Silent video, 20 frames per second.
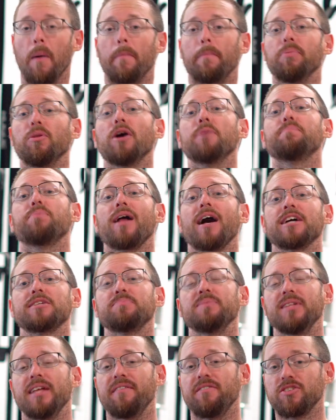blood
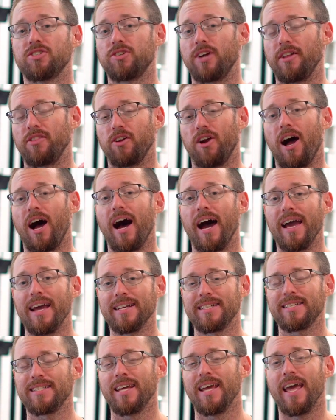plasma levels are at their
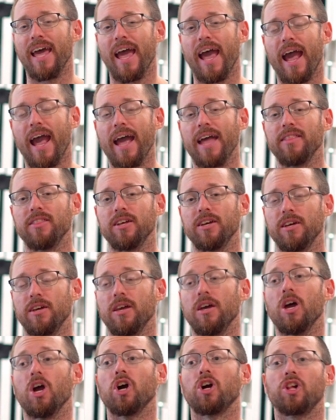highest, and the
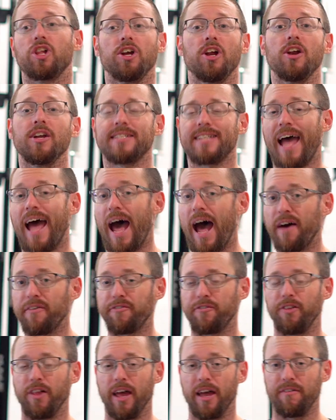clearance
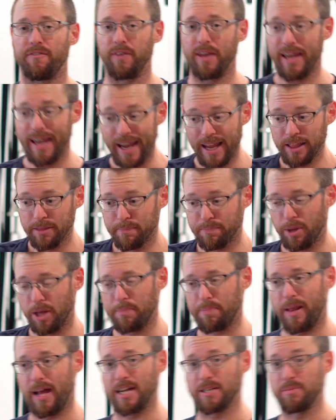half-life in
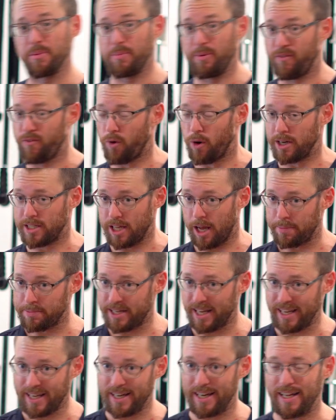blood plasma before it's
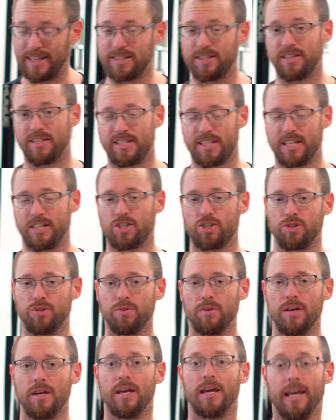uptaken into the tissue,